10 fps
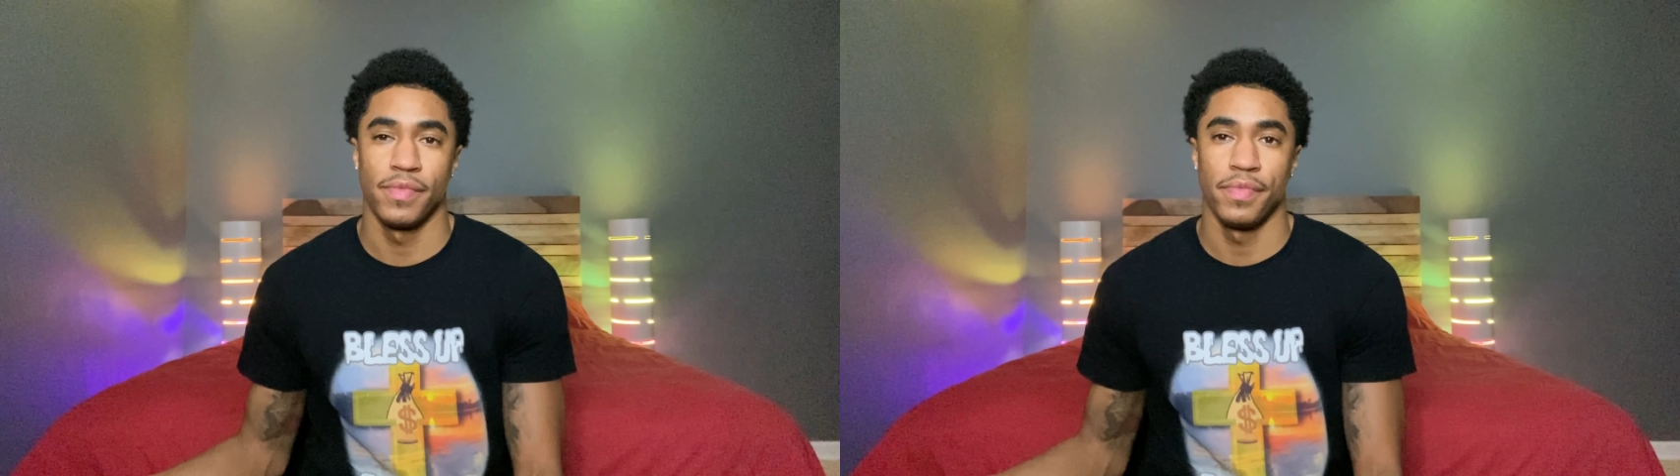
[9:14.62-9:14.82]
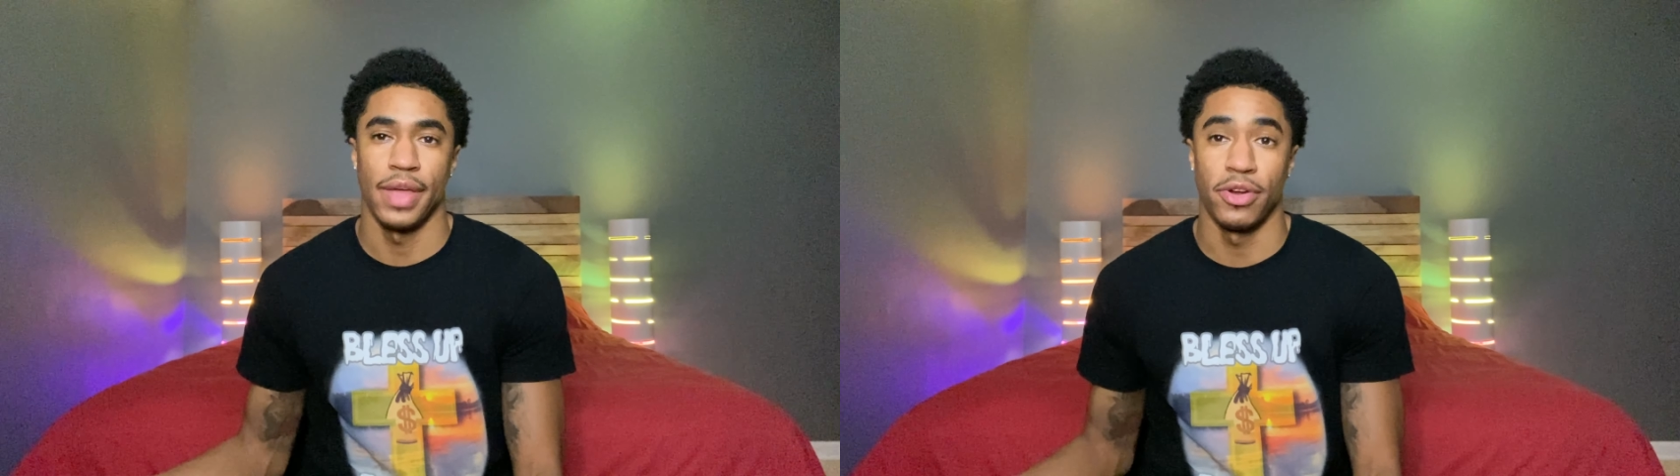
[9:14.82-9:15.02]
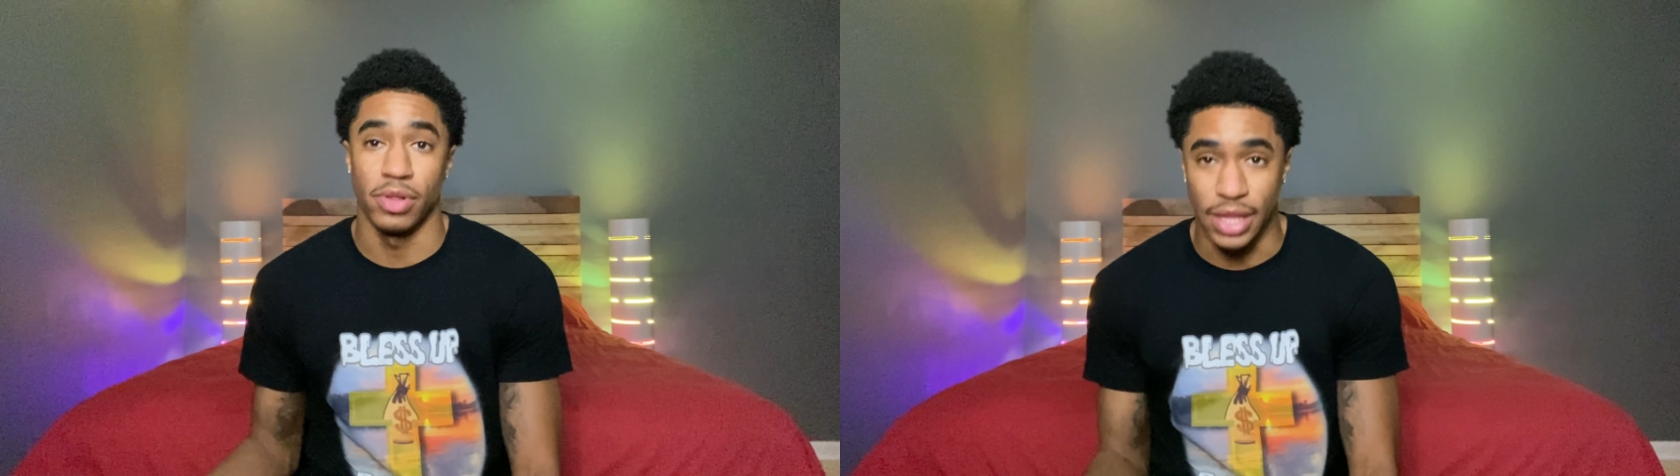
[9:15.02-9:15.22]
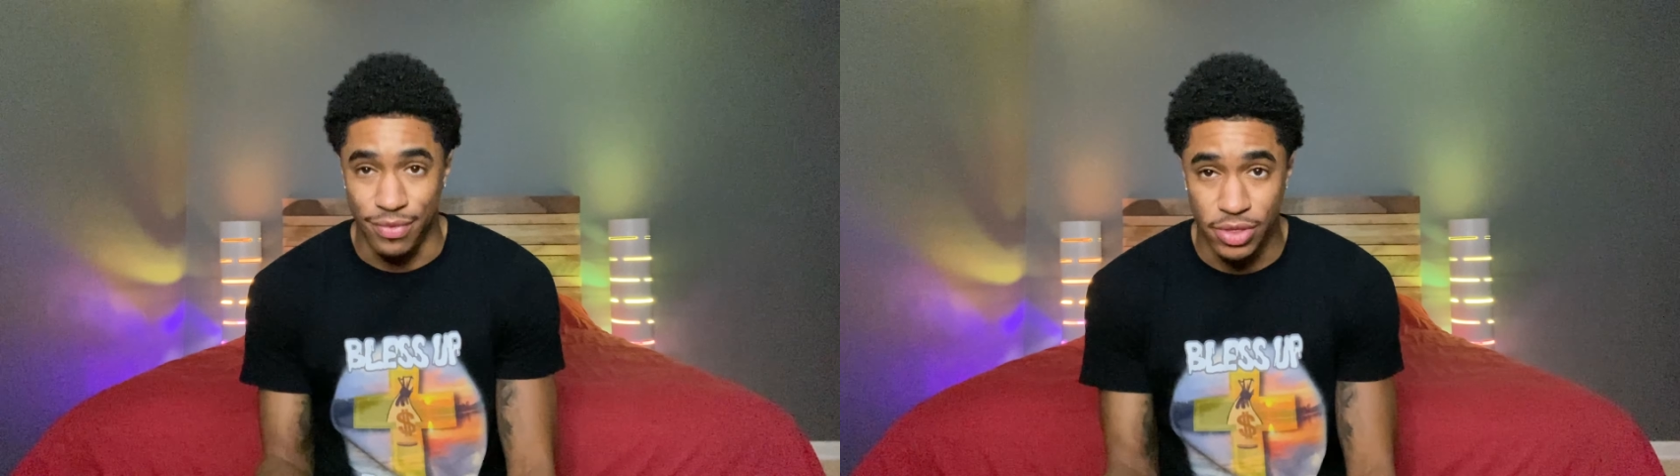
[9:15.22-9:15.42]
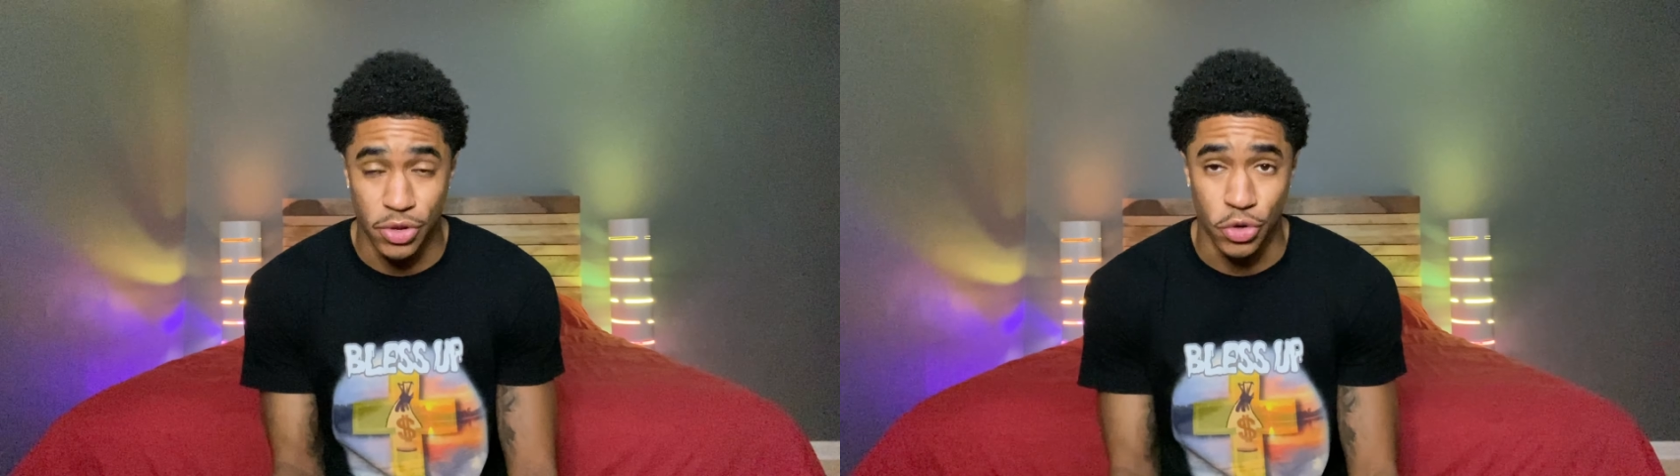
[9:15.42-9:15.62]
and you're leaving
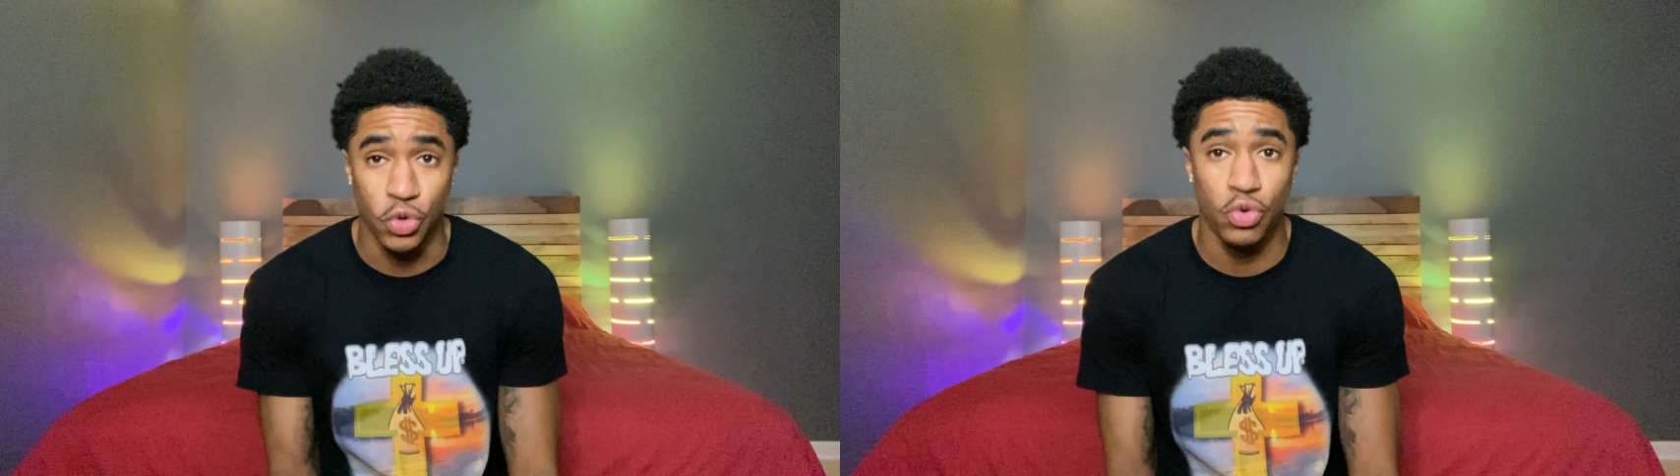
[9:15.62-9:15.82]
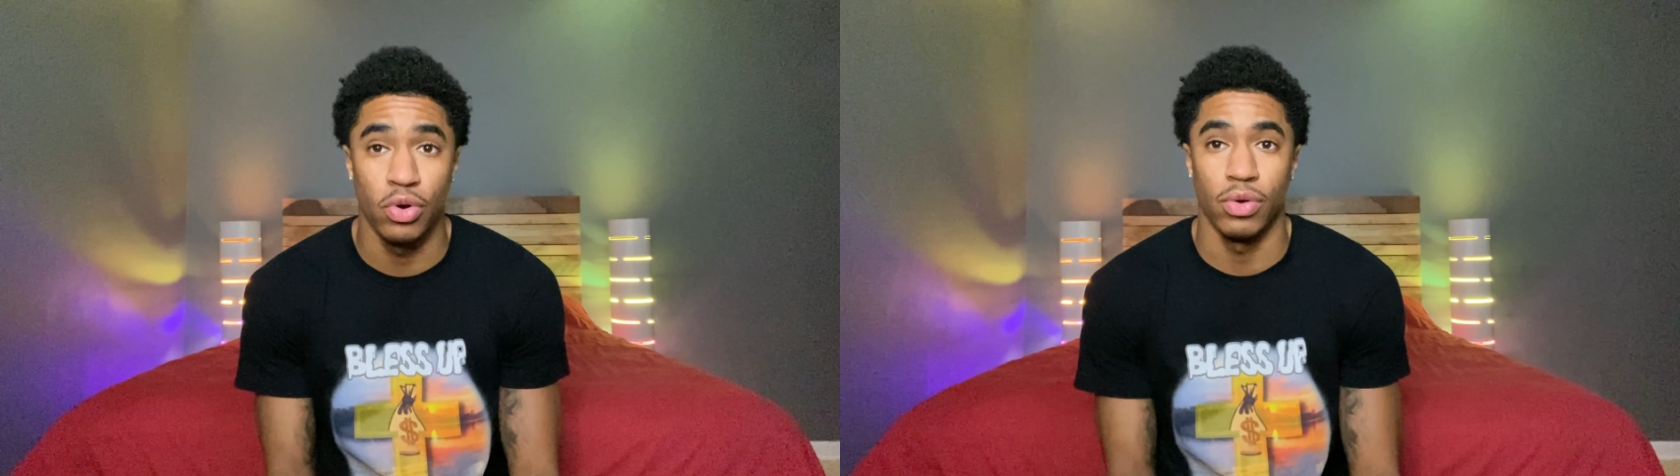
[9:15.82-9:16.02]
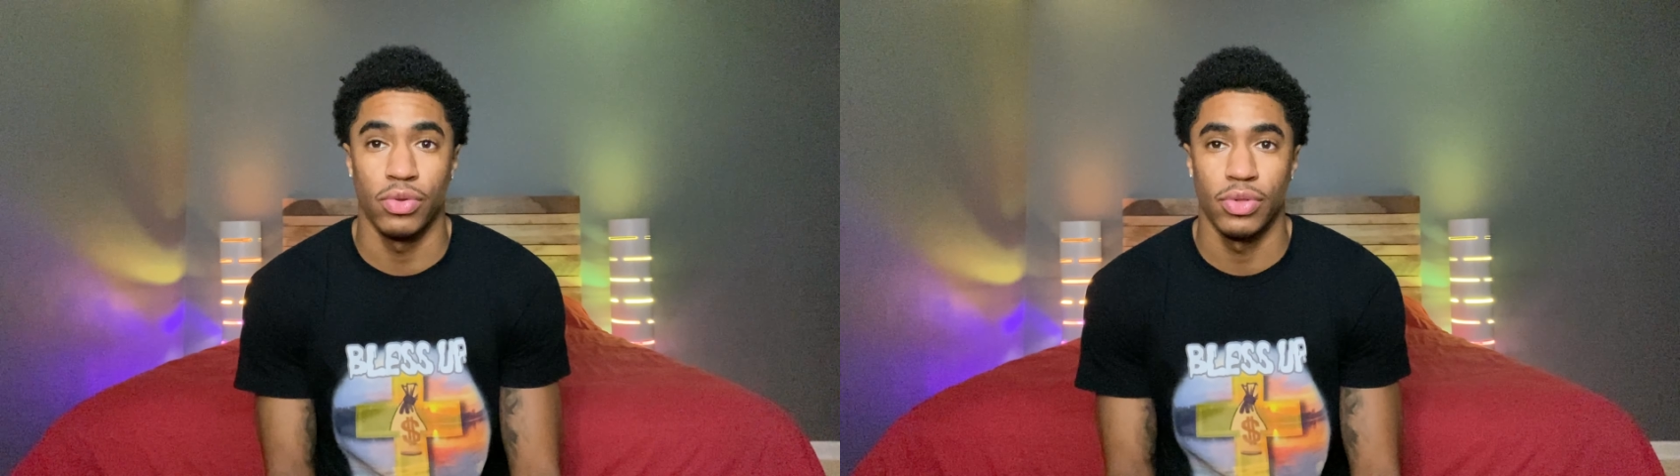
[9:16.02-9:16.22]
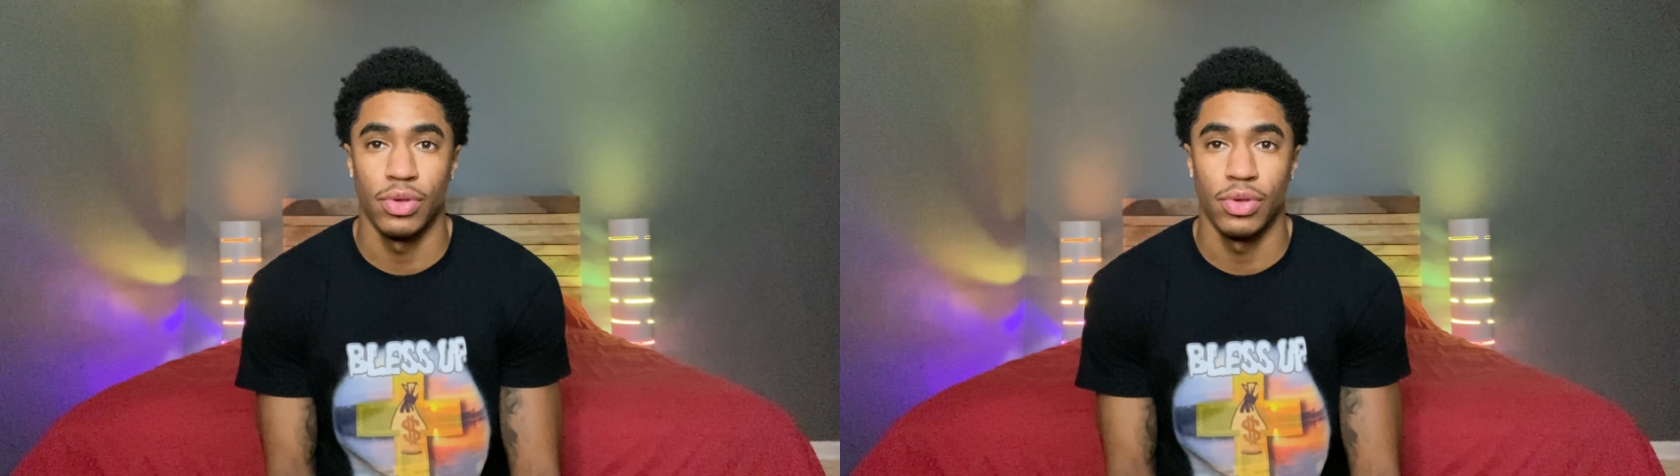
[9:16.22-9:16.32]
the new growth,